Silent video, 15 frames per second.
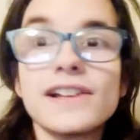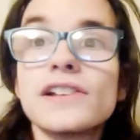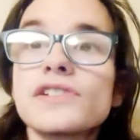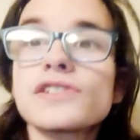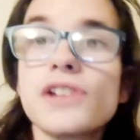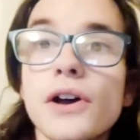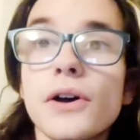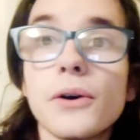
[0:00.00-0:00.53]

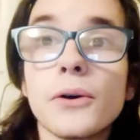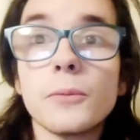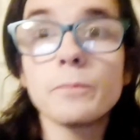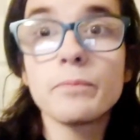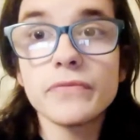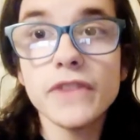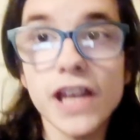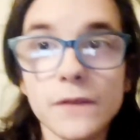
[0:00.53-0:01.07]
So,
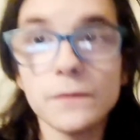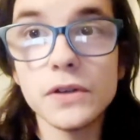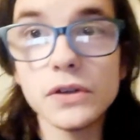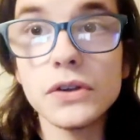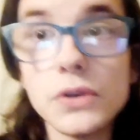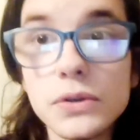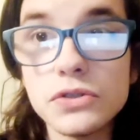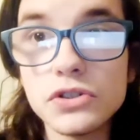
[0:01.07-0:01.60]
if you
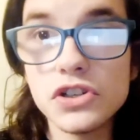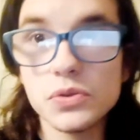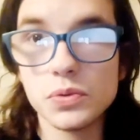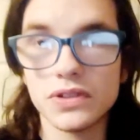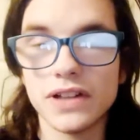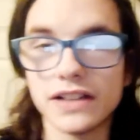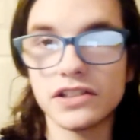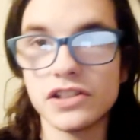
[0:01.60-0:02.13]
Gucci's
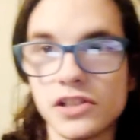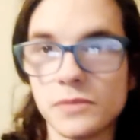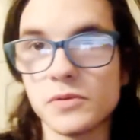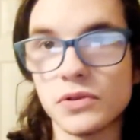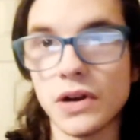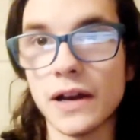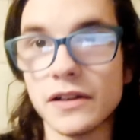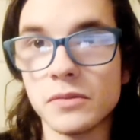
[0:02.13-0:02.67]
would like to
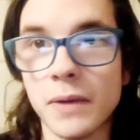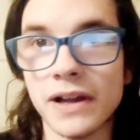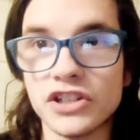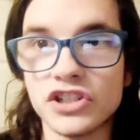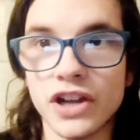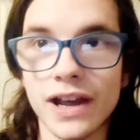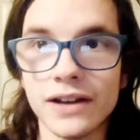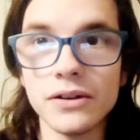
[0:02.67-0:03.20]
subscribe to my
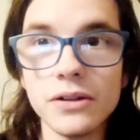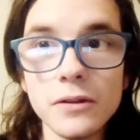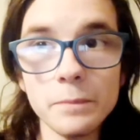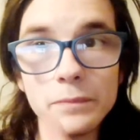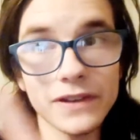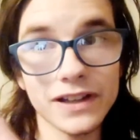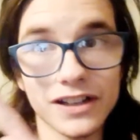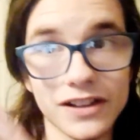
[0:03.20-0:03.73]
channel,
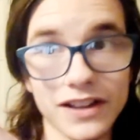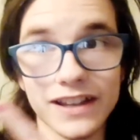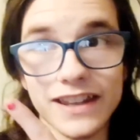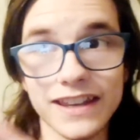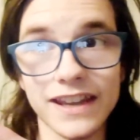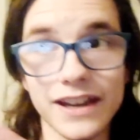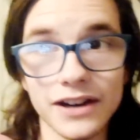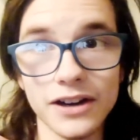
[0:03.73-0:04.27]
click
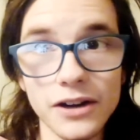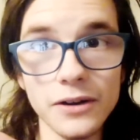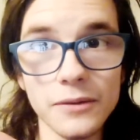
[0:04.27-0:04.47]
here.